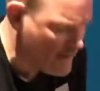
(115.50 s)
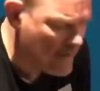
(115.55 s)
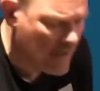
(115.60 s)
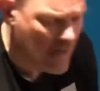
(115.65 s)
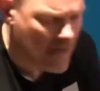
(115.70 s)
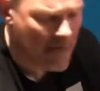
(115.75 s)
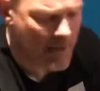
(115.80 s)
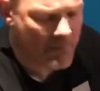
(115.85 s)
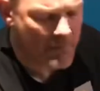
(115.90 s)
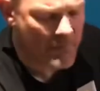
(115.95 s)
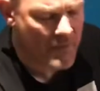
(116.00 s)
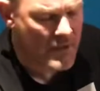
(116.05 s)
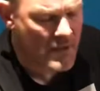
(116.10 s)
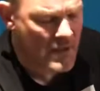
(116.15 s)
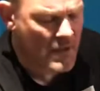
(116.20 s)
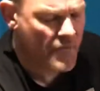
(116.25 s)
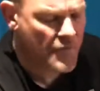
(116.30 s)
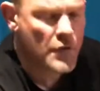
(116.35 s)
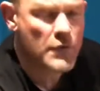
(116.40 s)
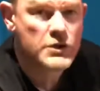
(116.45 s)

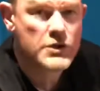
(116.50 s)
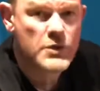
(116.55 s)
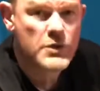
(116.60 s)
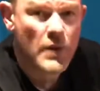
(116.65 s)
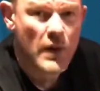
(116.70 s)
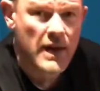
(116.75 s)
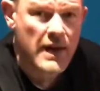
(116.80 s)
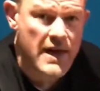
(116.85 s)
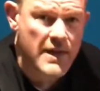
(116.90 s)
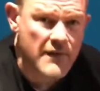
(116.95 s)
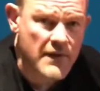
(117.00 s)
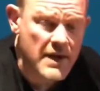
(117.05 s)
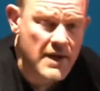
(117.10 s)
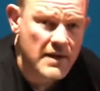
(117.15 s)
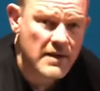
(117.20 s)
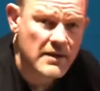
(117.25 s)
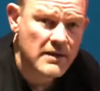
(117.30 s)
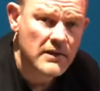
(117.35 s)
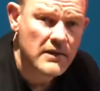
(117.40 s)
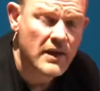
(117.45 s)
It feels quite heavy,
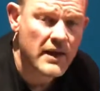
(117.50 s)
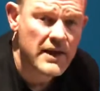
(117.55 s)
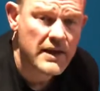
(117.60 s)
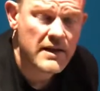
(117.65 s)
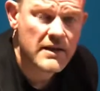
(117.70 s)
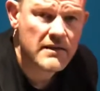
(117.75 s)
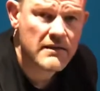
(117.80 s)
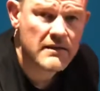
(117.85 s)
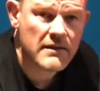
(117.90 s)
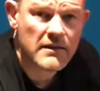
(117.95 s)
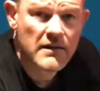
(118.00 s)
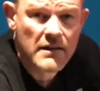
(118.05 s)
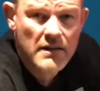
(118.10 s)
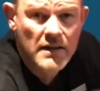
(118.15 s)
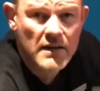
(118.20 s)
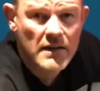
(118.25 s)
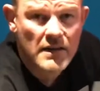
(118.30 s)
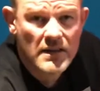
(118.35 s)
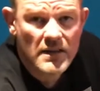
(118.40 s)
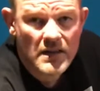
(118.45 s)
like
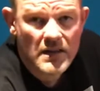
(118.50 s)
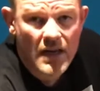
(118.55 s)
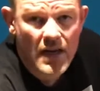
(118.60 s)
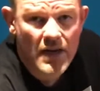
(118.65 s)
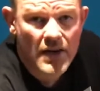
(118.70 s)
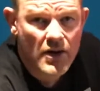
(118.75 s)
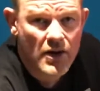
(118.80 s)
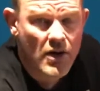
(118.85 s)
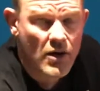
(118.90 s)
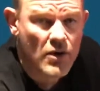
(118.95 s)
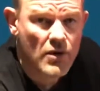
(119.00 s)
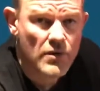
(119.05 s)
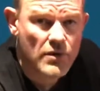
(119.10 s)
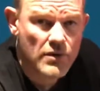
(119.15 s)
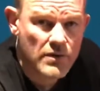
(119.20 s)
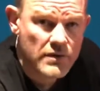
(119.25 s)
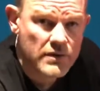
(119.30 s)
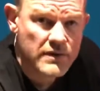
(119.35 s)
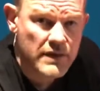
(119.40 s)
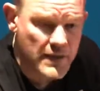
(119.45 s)
I don't know
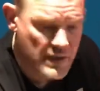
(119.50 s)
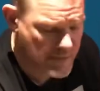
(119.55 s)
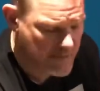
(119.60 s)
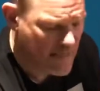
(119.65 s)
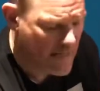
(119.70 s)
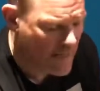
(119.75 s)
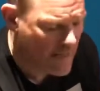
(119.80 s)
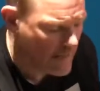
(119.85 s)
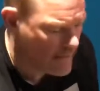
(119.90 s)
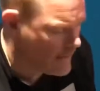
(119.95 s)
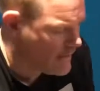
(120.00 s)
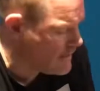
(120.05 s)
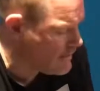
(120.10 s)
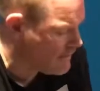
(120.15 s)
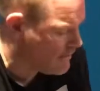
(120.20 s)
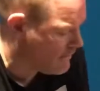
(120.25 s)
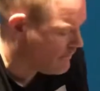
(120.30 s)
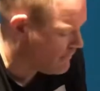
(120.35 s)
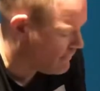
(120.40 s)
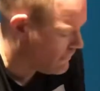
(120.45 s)
exactly
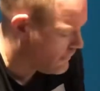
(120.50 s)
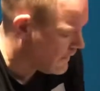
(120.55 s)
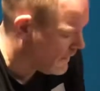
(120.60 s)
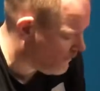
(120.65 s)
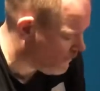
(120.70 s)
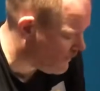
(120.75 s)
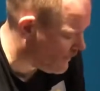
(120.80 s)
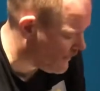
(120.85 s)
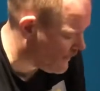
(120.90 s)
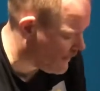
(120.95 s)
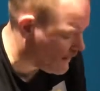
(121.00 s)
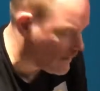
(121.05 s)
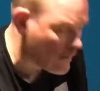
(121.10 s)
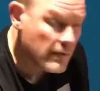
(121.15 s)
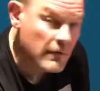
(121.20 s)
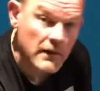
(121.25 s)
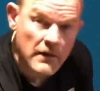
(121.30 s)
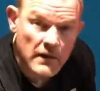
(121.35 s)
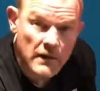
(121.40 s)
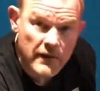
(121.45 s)
whether
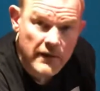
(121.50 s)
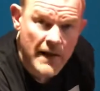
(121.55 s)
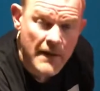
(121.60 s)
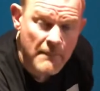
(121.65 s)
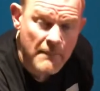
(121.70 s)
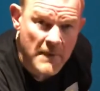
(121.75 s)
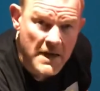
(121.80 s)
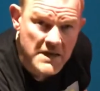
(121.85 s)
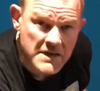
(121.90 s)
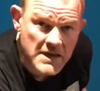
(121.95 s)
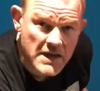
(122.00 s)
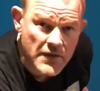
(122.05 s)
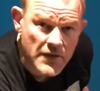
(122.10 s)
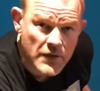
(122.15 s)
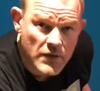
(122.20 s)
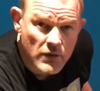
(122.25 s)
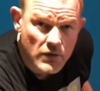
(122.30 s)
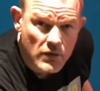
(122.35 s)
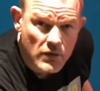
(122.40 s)
that means anything or